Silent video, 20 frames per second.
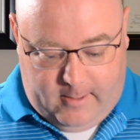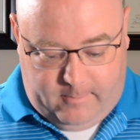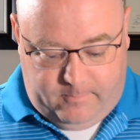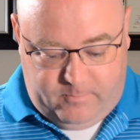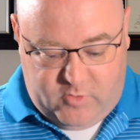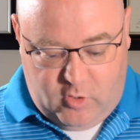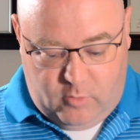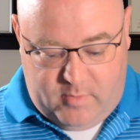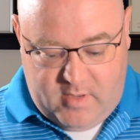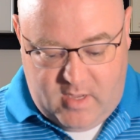
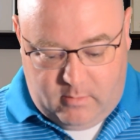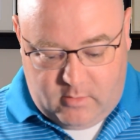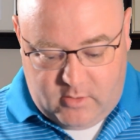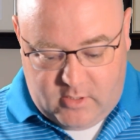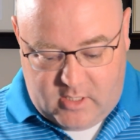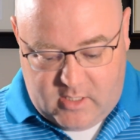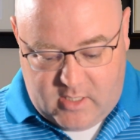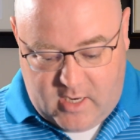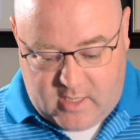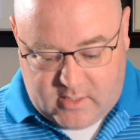You'll be able
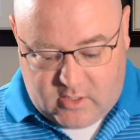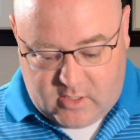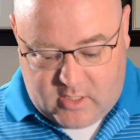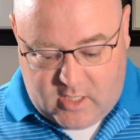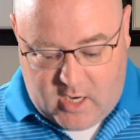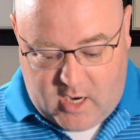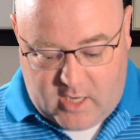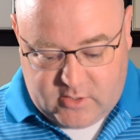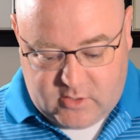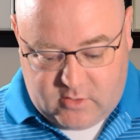to deduct the
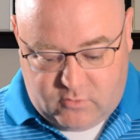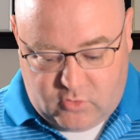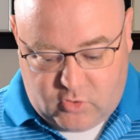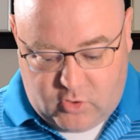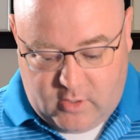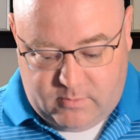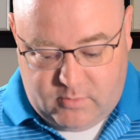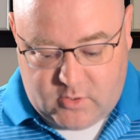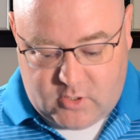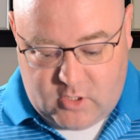cost of
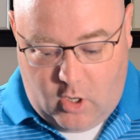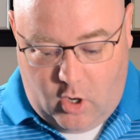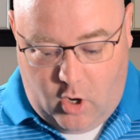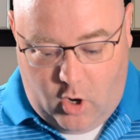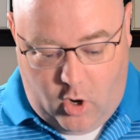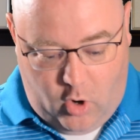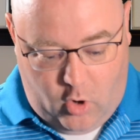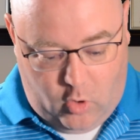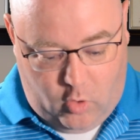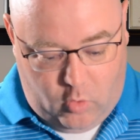trips to
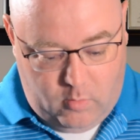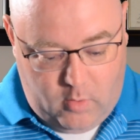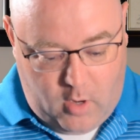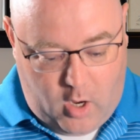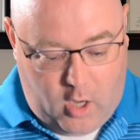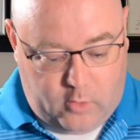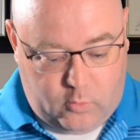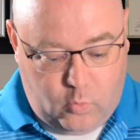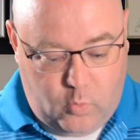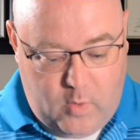home
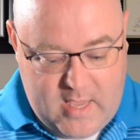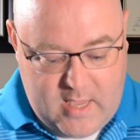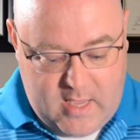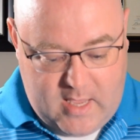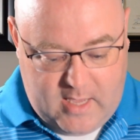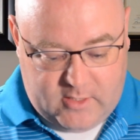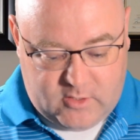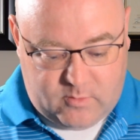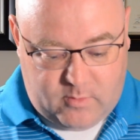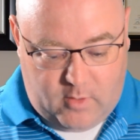on
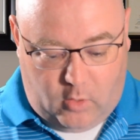weekends,